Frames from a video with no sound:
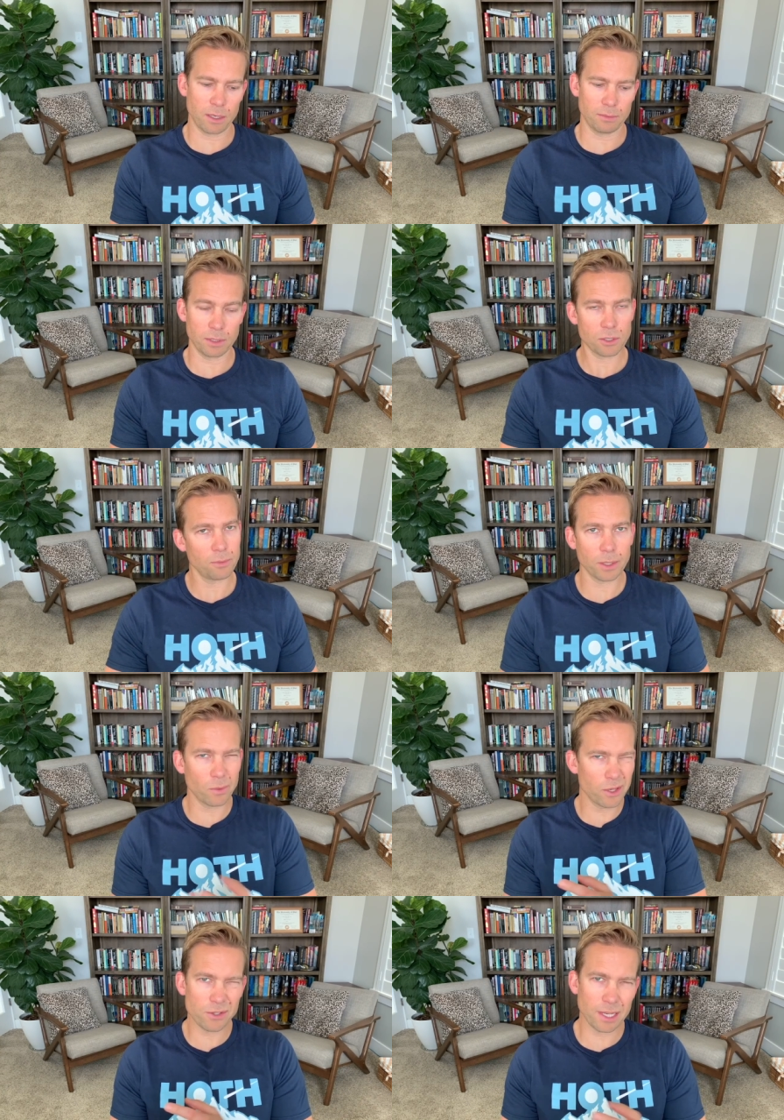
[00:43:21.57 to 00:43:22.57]
Assuming we're
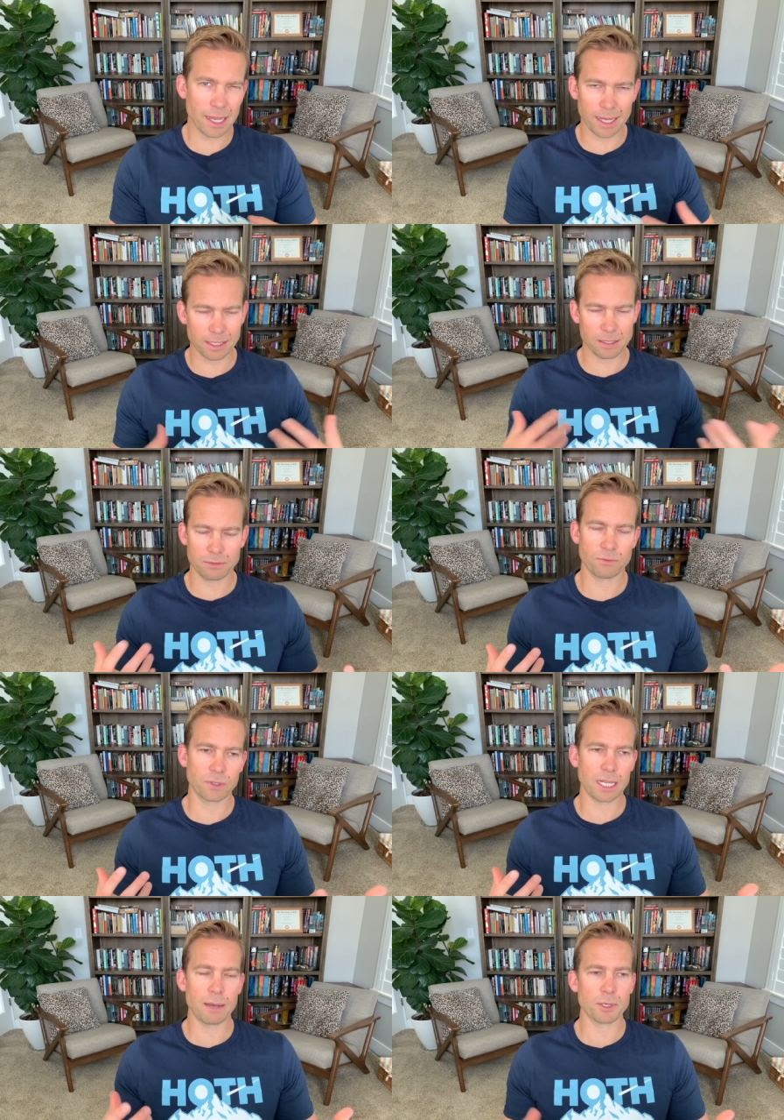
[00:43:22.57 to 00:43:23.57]
using Hex for
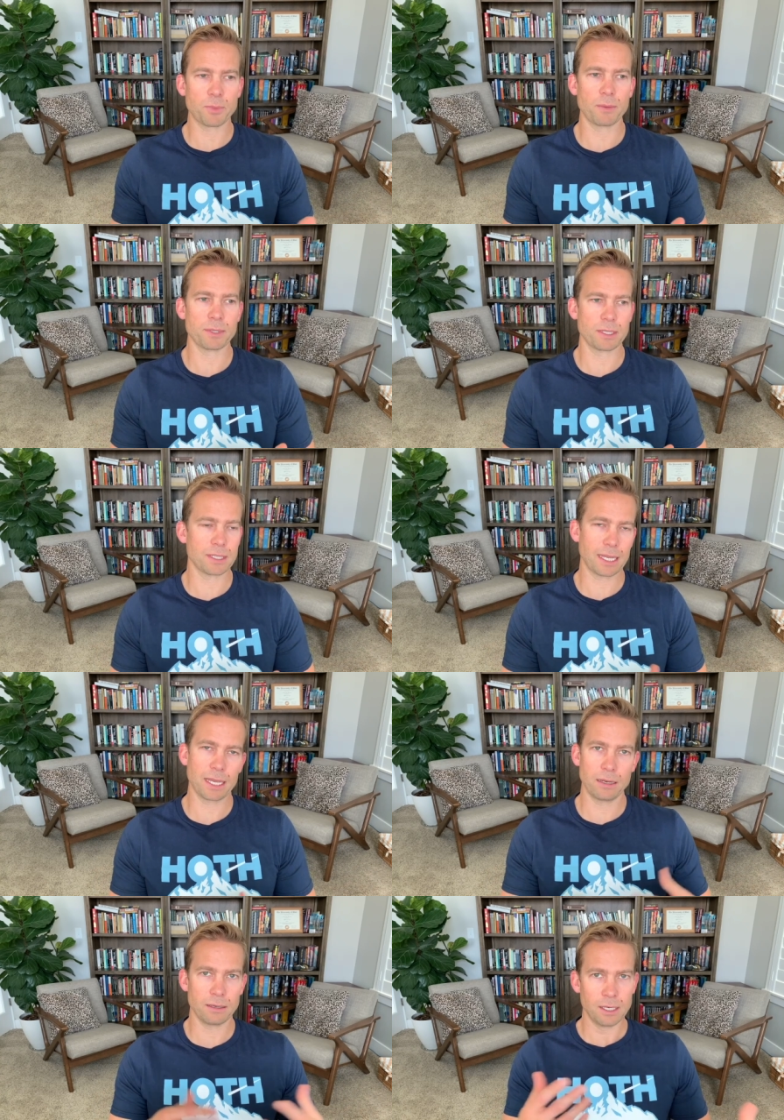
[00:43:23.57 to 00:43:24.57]
damage purposes
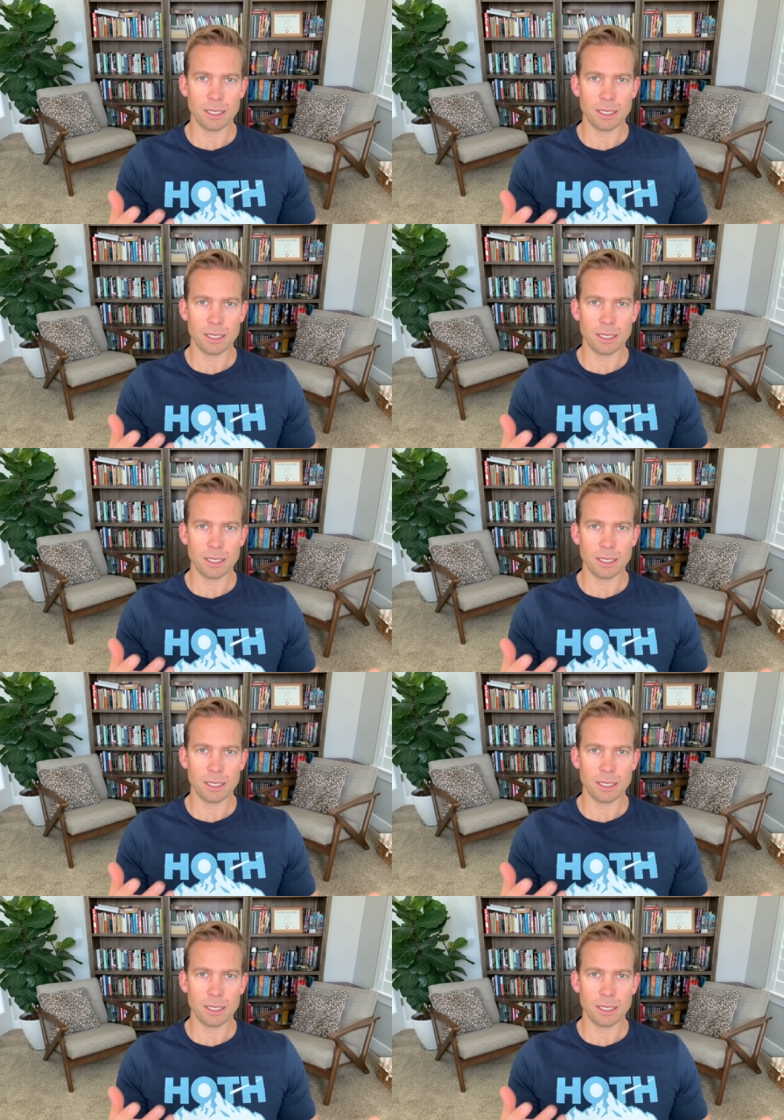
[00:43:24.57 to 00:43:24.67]
again.